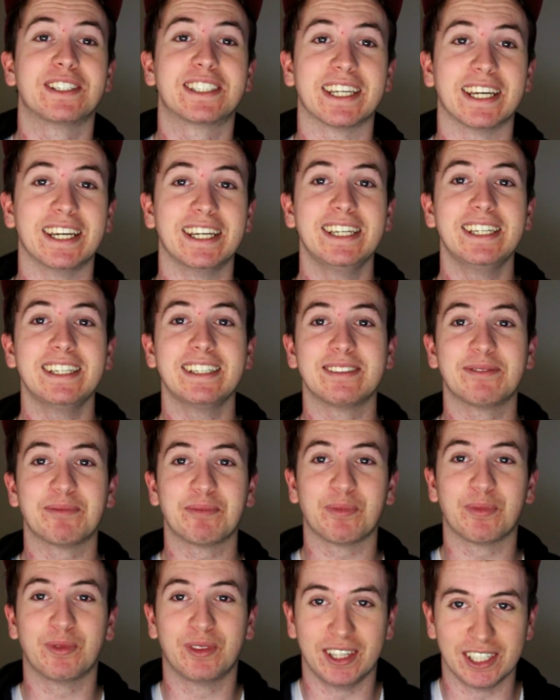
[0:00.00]
see
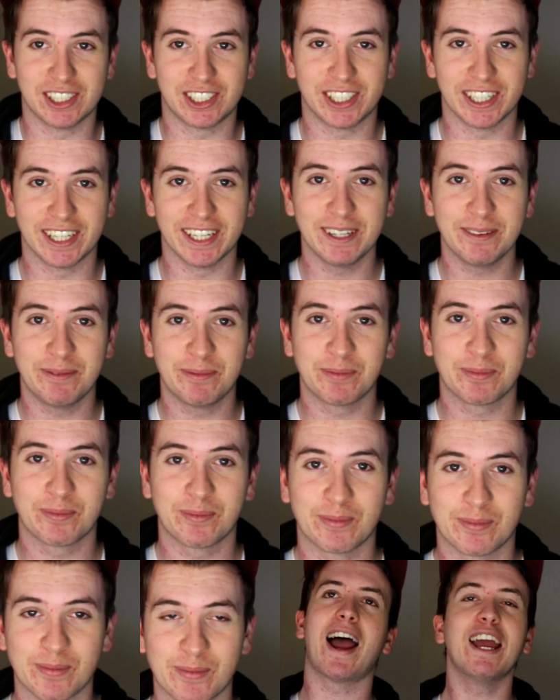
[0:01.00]
this year:
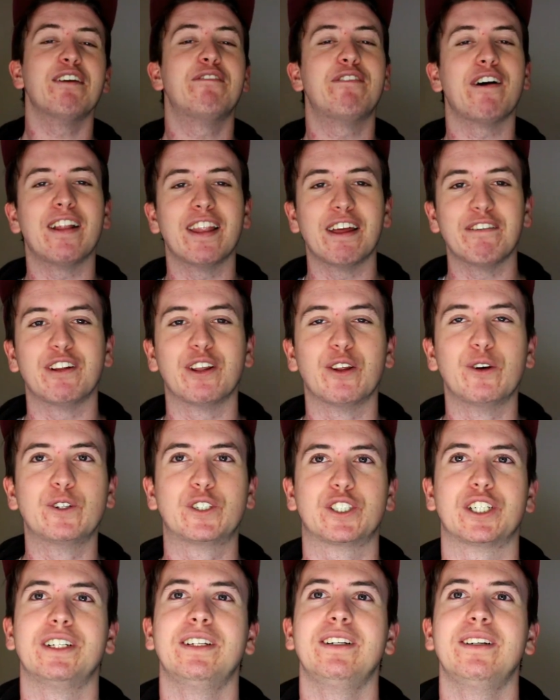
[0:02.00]
AFL
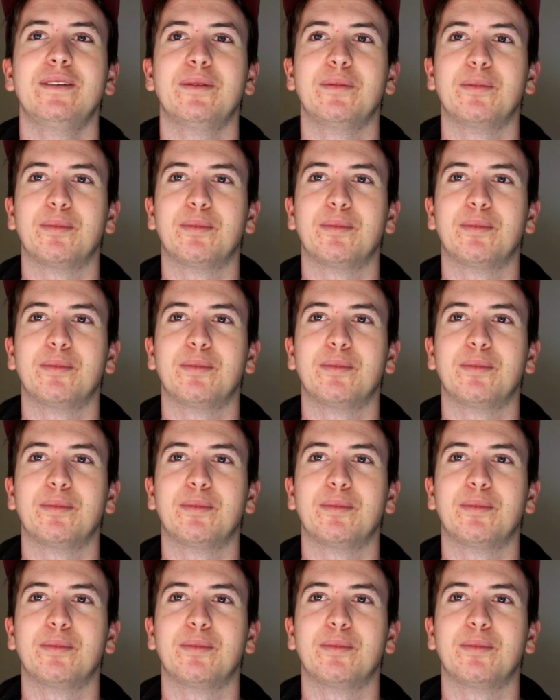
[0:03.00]
Evolution